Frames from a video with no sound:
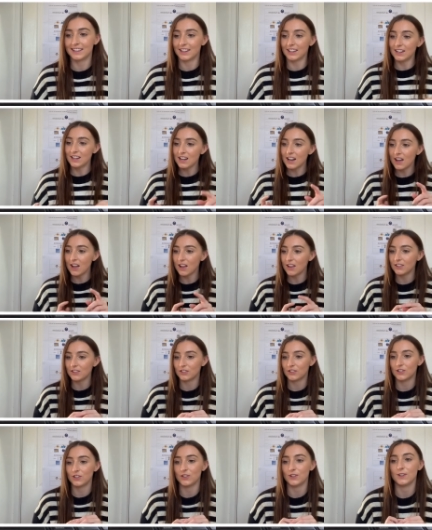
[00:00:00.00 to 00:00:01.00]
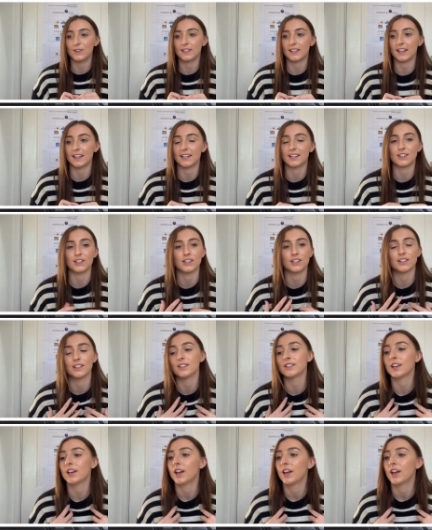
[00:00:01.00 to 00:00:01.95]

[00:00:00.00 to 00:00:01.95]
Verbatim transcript: last two sections.